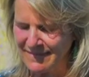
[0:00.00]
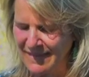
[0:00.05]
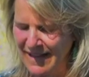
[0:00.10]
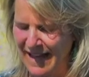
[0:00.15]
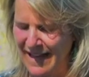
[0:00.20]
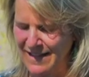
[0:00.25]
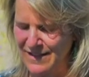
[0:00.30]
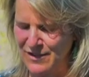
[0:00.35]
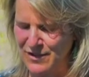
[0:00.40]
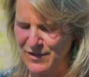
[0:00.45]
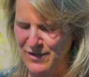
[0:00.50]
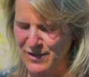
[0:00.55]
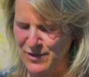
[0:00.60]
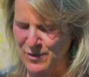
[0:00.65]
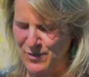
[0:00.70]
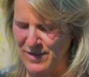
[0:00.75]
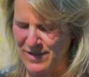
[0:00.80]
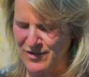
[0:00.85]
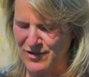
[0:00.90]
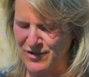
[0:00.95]
ask you this
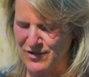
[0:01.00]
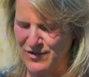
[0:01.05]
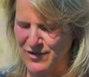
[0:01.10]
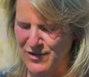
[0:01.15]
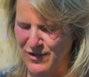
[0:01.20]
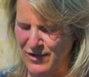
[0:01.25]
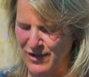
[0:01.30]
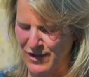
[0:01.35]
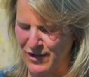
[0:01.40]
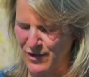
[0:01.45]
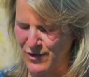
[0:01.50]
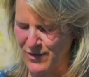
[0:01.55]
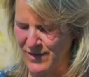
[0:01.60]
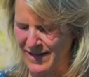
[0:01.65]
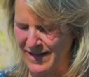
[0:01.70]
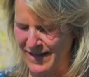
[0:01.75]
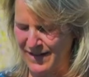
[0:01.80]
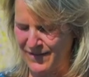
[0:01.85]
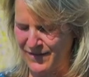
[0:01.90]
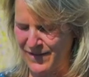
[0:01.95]
question so that you
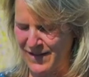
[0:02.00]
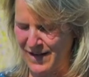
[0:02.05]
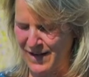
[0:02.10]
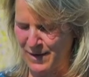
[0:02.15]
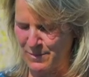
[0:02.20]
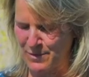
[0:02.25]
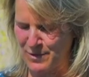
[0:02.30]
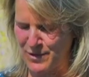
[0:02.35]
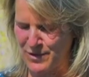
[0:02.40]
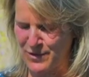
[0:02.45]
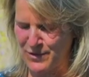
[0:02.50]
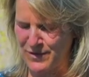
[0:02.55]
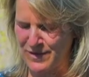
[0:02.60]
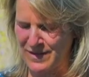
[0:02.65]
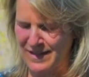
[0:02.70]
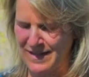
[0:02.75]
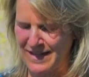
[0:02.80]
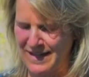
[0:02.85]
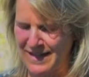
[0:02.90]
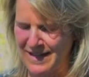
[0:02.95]
can have the
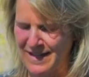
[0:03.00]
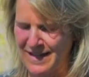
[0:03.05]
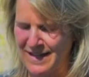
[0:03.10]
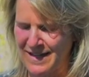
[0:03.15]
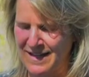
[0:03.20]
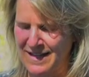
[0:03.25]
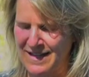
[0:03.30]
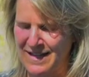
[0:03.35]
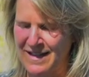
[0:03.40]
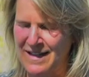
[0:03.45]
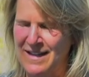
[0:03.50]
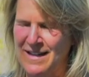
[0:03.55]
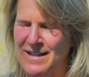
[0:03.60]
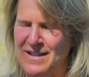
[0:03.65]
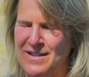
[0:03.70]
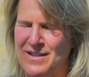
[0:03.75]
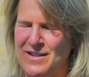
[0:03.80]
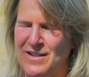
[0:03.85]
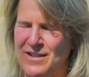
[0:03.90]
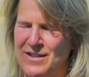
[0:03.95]
opportunity
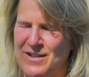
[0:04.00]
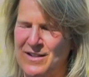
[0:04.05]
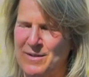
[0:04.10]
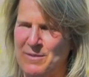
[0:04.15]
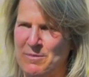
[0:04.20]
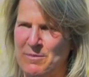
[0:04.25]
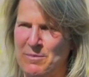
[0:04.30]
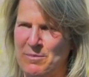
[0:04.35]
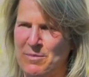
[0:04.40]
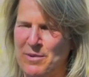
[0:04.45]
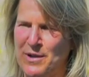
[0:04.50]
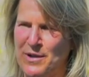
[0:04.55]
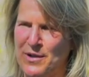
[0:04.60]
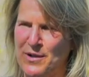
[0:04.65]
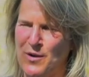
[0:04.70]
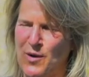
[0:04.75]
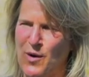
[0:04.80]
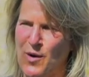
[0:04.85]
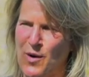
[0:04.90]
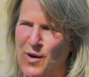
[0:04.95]
to put it
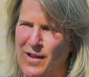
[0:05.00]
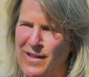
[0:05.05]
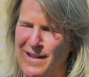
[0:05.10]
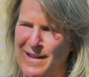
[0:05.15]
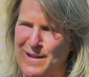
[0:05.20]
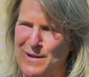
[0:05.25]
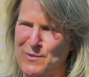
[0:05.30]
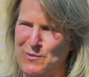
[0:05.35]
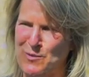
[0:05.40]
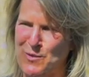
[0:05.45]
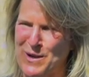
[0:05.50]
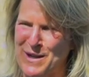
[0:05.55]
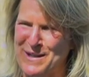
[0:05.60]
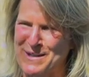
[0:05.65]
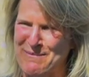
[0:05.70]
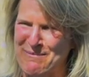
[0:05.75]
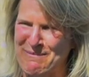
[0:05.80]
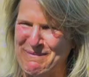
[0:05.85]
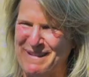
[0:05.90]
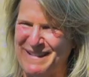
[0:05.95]
all in
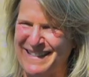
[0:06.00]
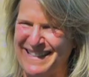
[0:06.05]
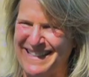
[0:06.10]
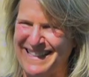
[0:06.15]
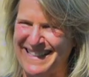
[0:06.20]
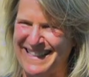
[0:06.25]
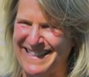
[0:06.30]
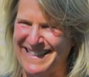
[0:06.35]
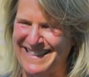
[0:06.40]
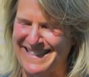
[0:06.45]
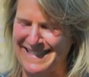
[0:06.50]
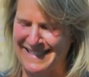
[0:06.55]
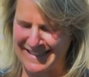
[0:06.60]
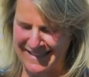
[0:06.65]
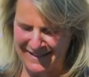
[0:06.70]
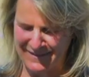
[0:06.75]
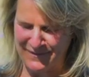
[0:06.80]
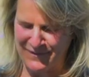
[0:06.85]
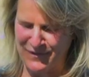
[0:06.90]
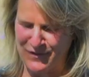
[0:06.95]
one place.
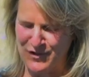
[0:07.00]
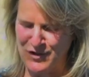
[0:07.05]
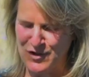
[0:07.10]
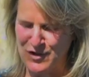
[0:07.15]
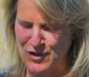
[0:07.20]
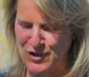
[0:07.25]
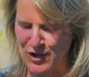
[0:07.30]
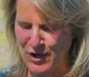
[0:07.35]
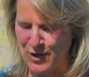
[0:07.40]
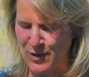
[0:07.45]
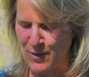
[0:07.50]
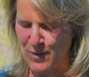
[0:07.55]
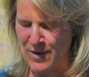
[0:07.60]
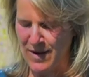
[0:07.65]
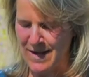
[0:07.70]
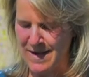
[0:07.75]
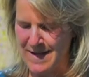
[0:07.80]
So